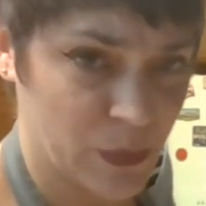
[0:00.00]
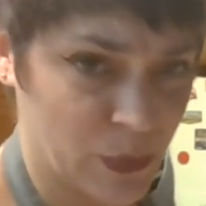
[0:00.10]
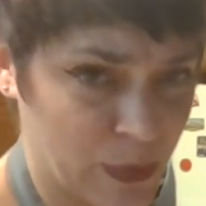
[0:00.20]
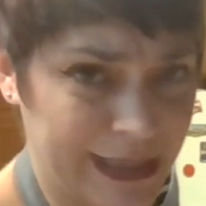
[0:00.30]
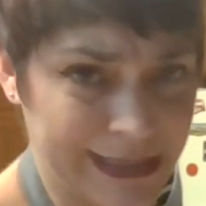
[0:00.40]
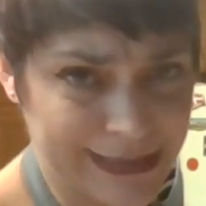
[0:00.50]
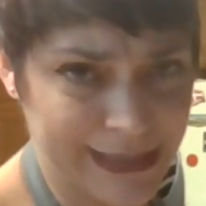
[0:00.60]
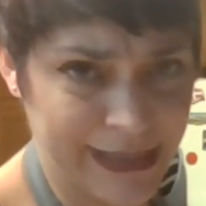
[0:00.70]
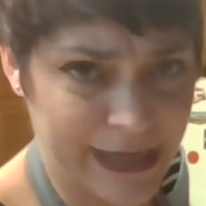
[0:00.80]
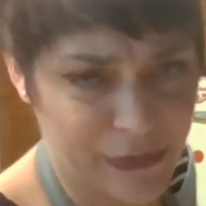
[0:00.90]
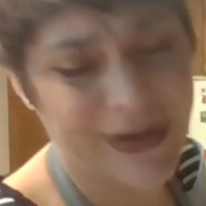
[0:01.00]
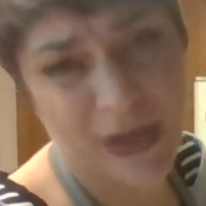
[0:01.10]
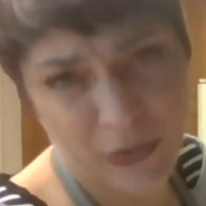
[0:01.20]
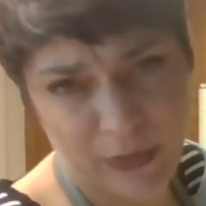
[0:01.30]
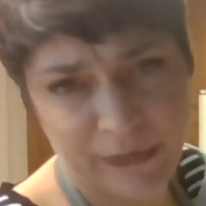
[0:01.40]
let it sit another
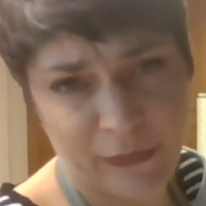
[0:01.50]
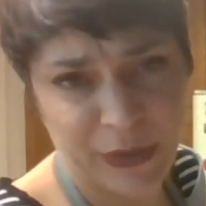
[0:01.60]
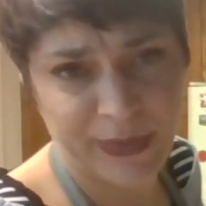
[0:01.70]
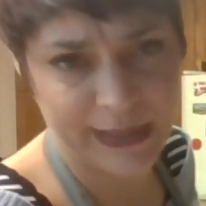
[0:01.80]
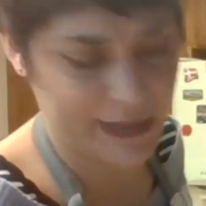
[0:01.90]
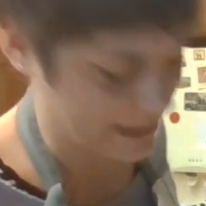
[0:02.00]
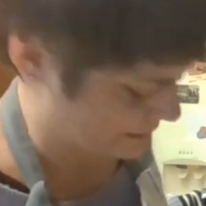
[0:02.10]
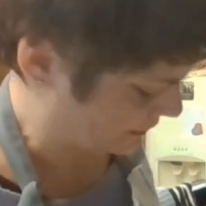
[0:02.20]
hour before you eat it.